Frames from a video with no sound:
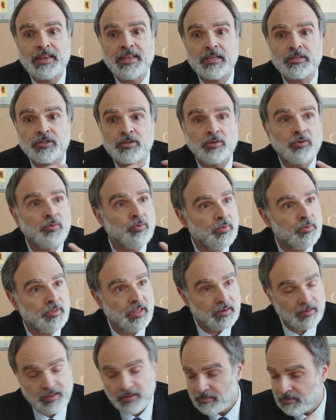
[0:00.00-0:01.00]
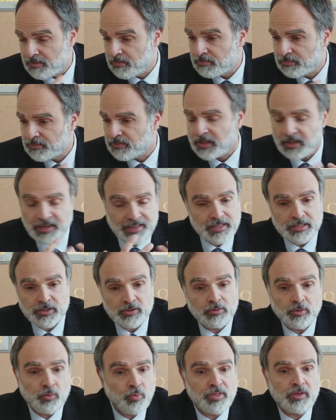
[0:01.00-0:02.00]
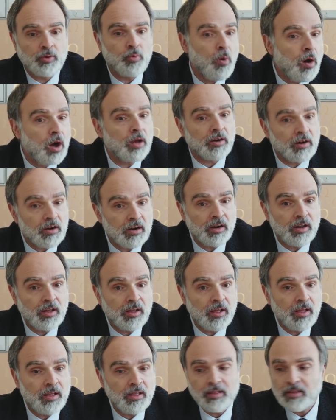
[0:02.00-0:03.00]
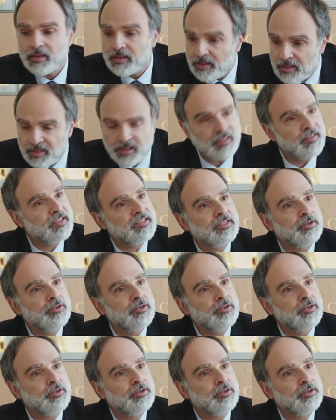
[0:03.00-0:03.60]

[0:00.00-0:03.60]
liaison with the water, than the